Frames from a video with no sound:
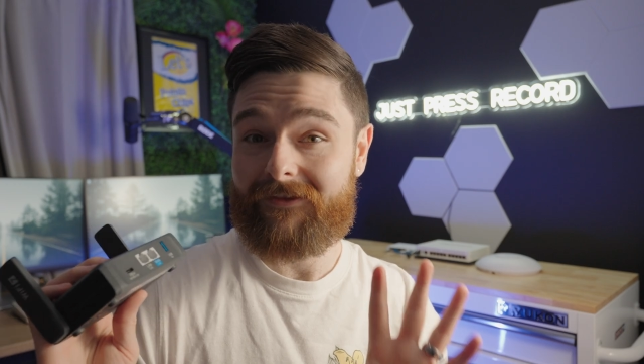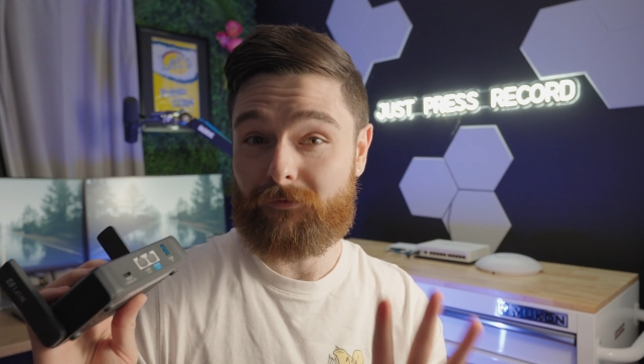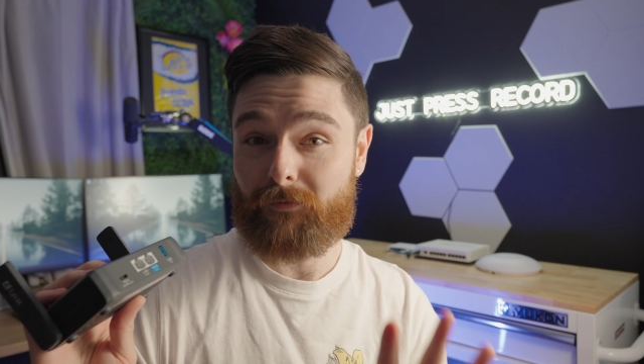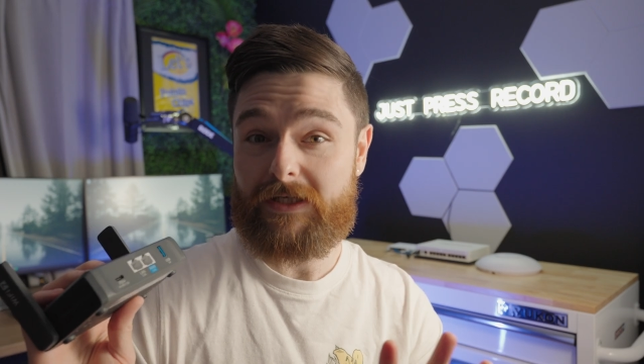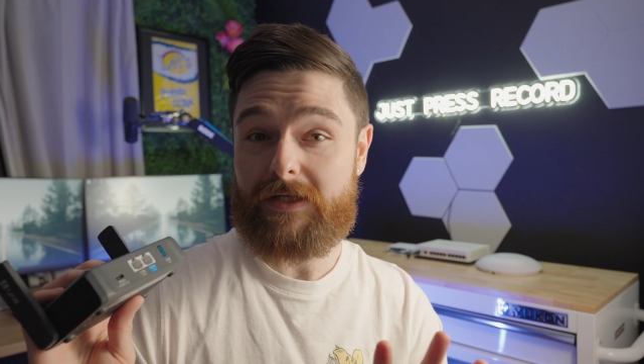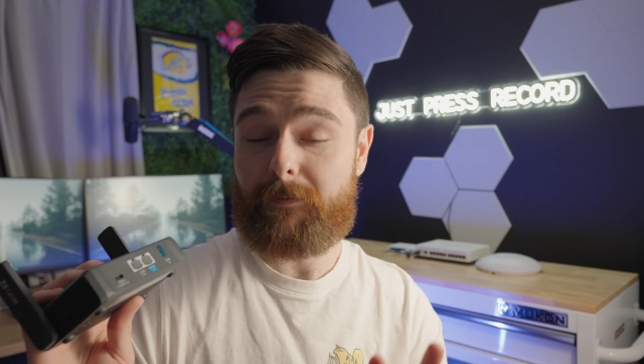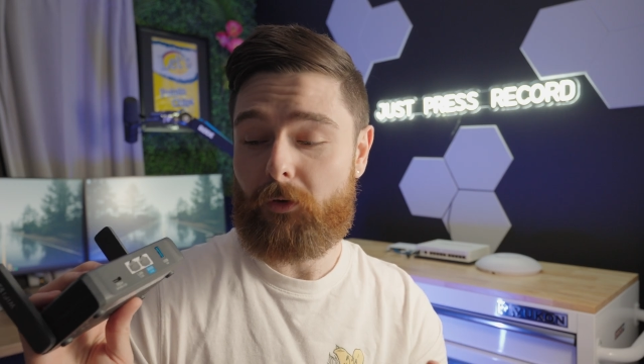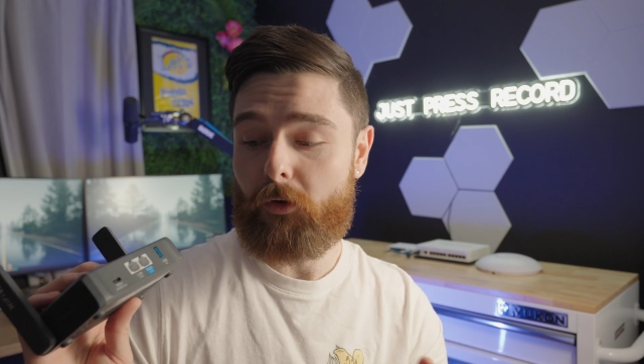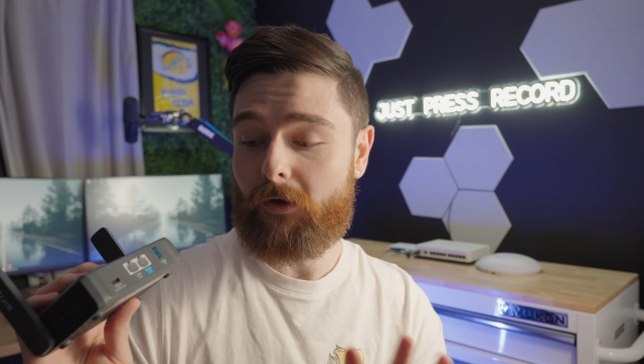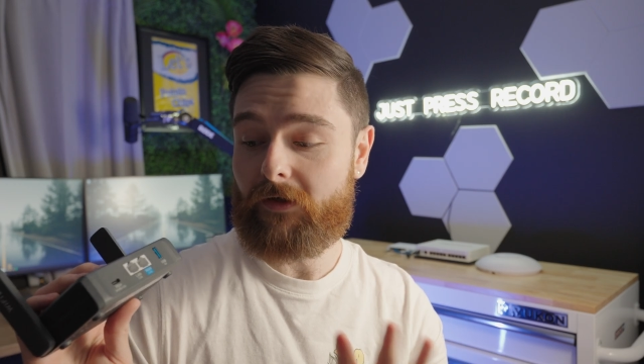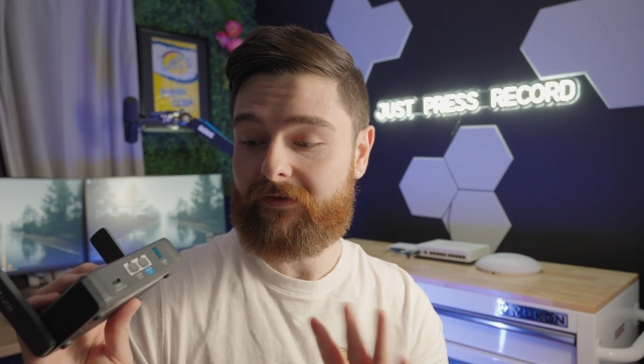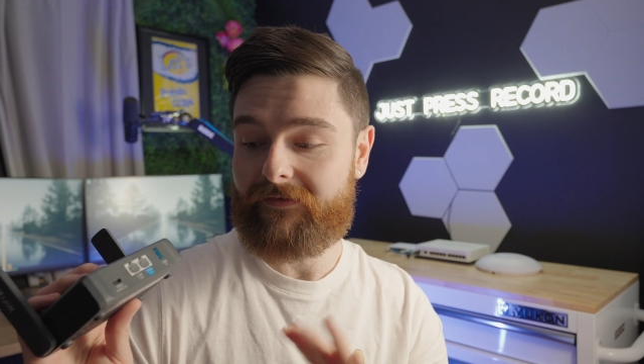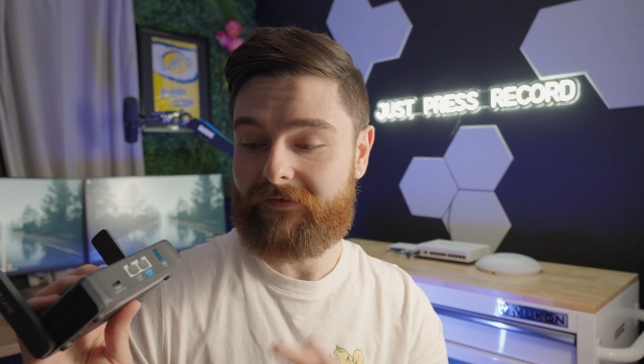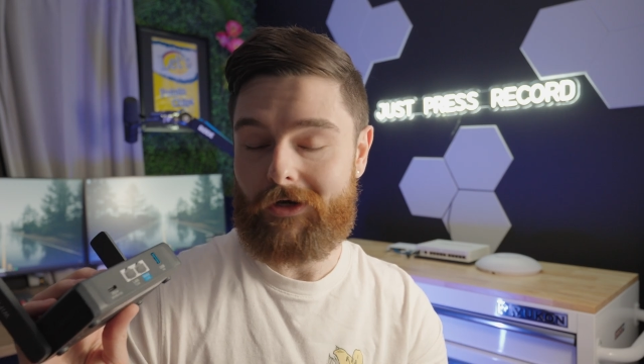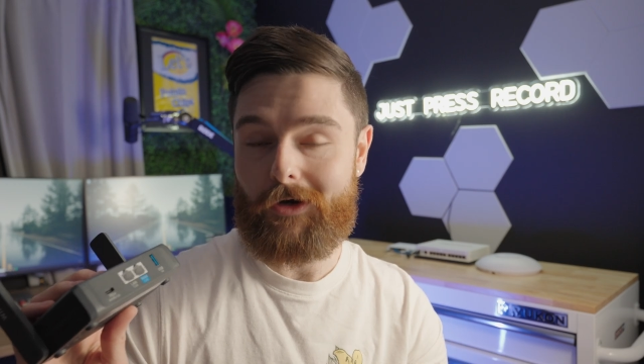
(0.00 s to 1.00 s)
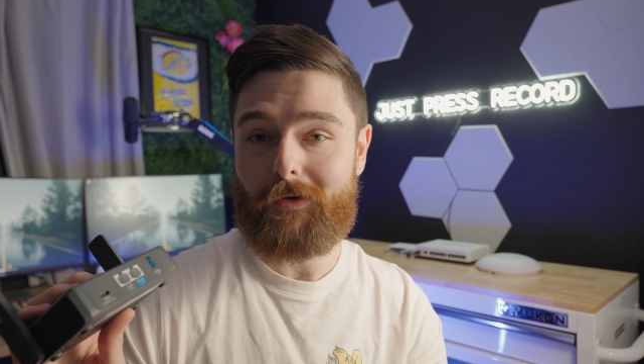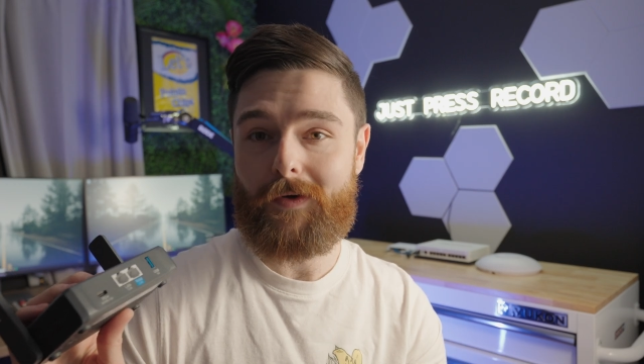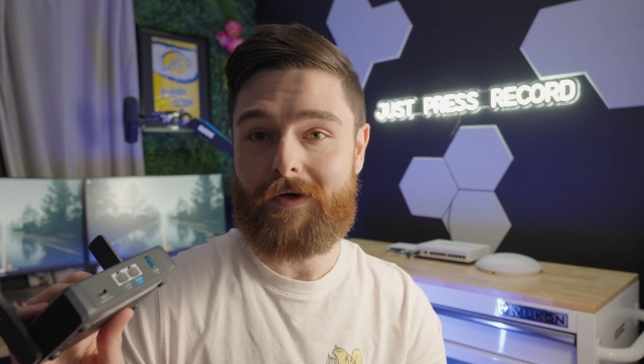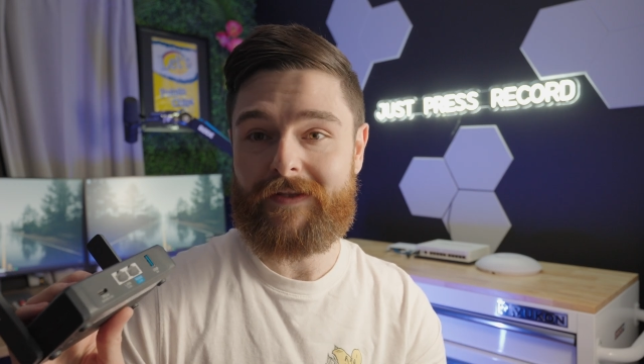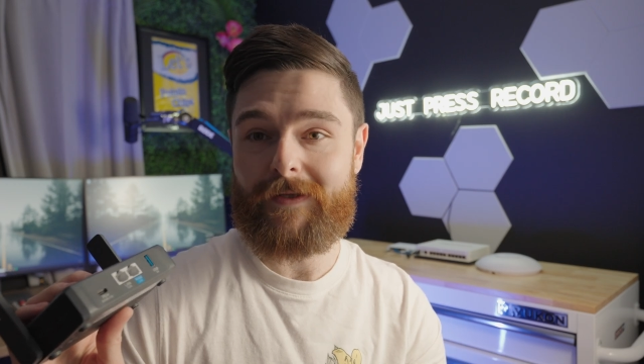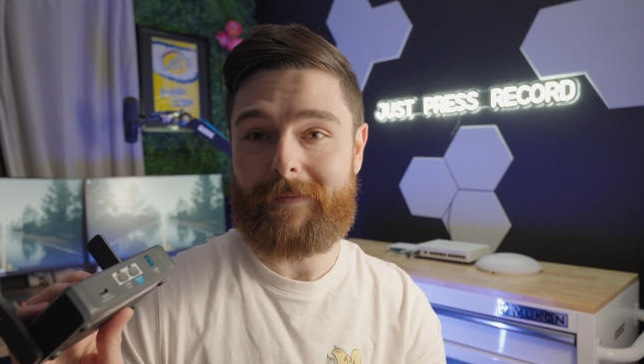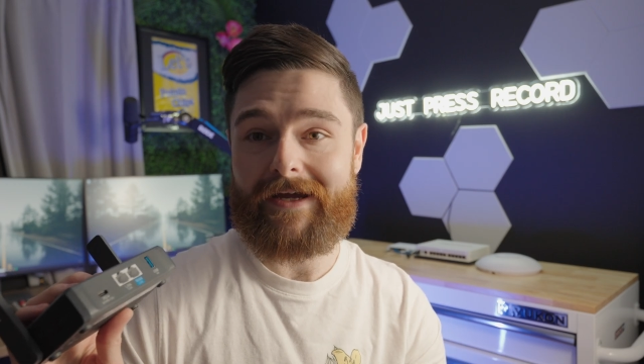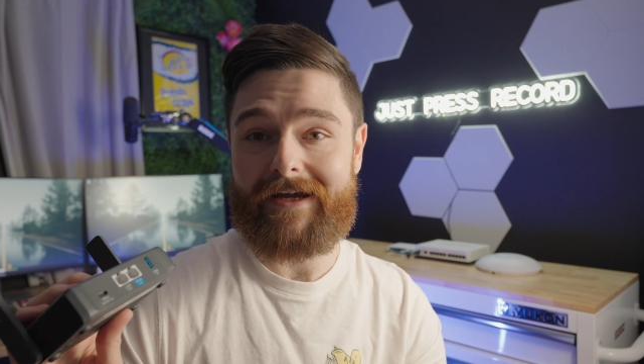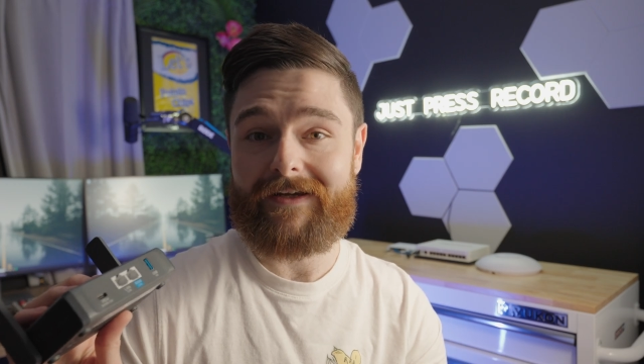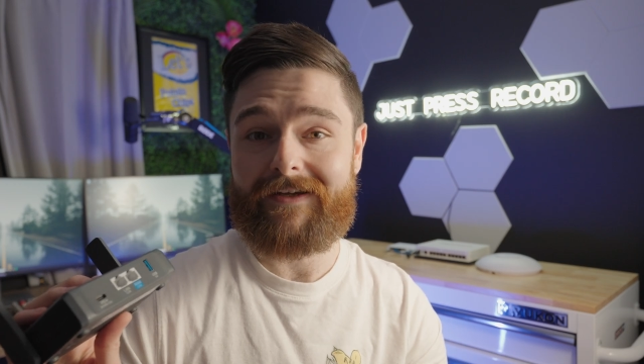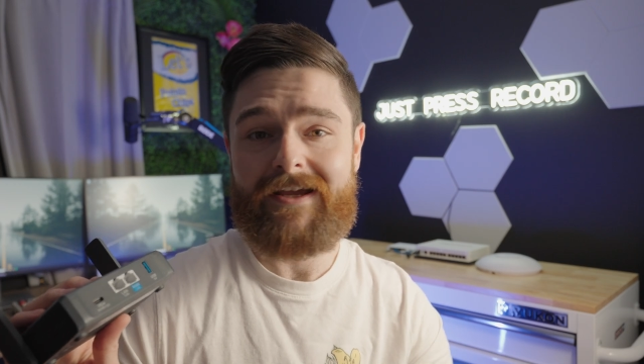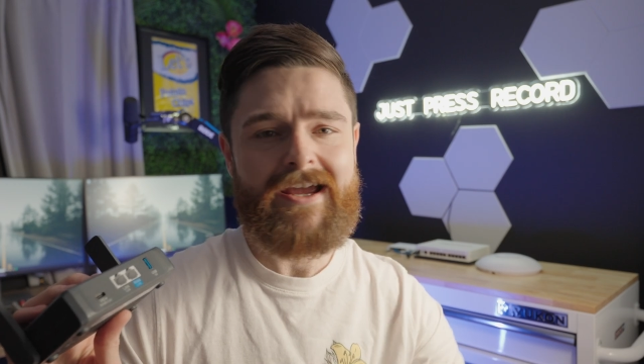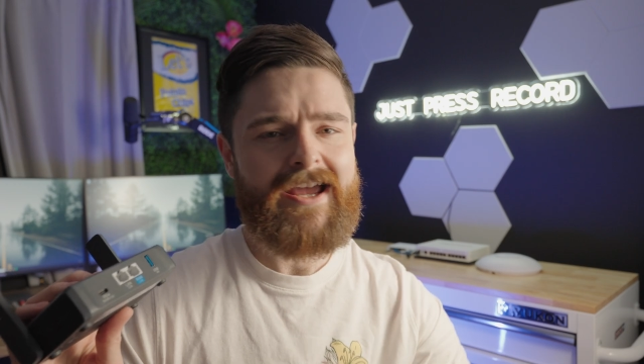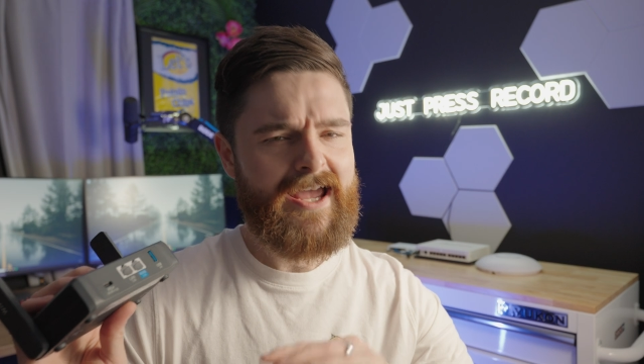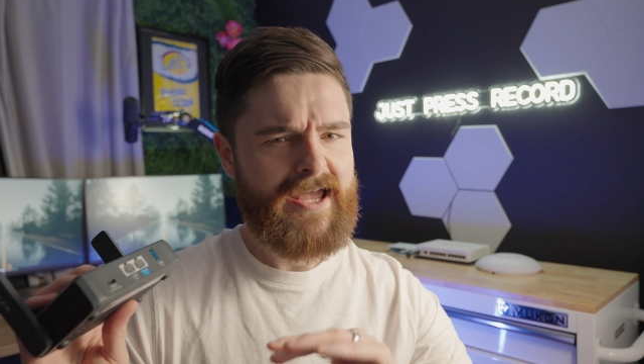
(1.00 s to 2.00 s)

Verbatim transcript: three ports total on the back.